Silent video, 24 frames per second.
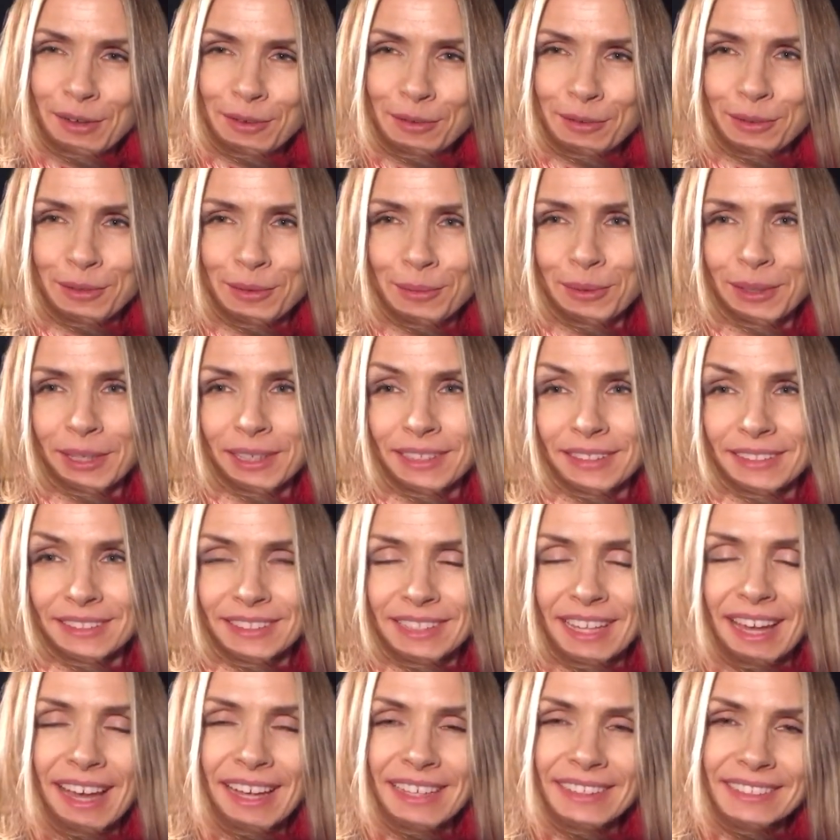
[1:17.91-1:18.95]
for the week that
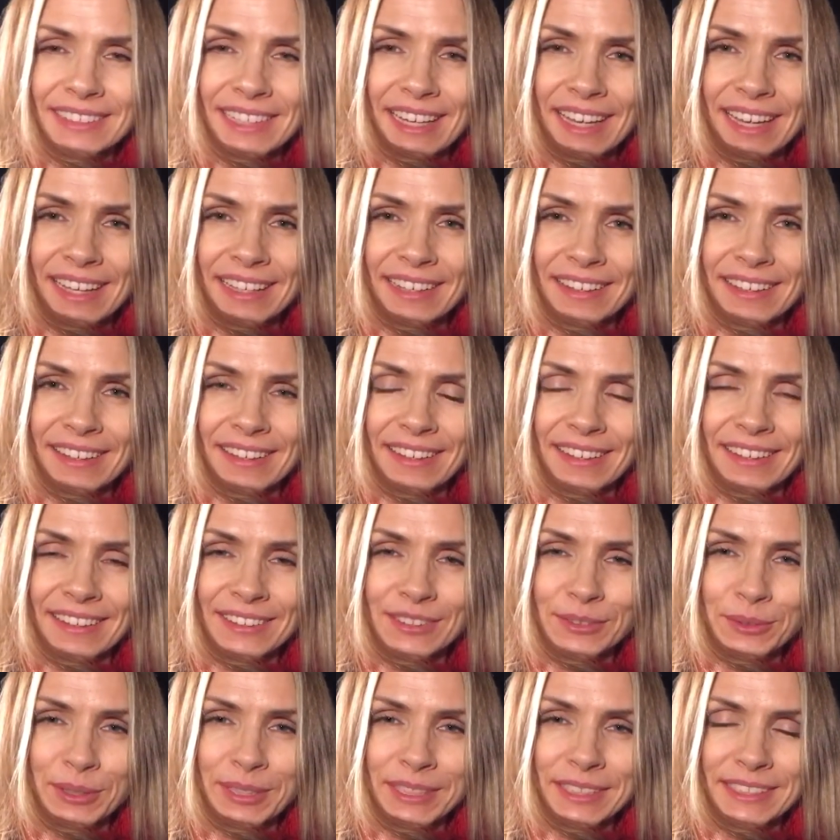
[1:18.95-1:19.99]
starts at the
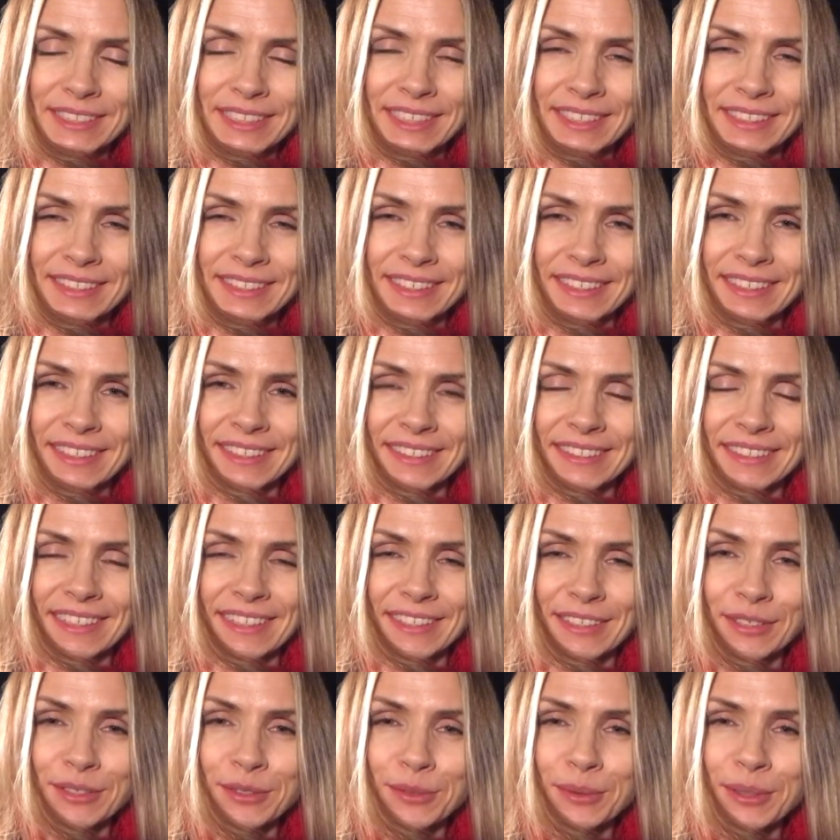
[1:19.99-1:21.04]
22nd and ends
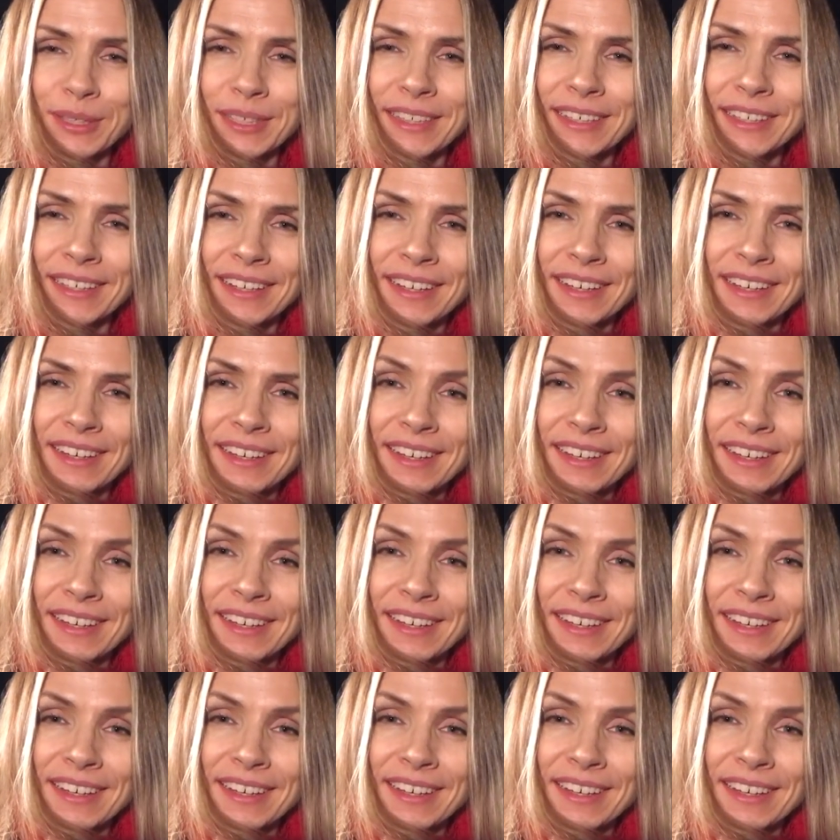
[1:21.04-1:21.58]
at the 20th.